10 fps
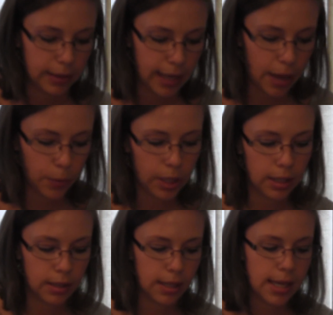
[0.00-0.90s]
That one
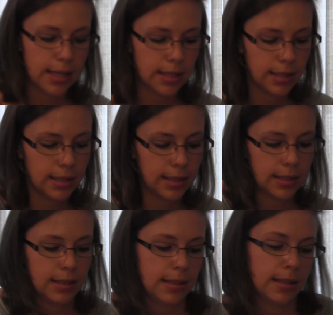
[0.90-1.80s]
is
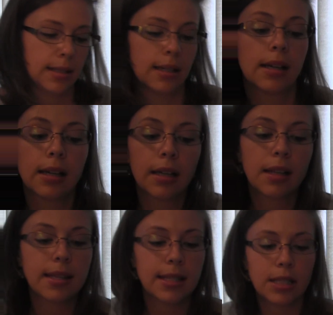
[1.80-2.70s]

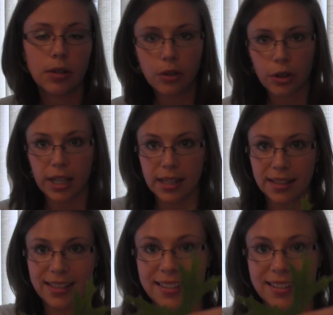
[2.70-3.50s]
still green.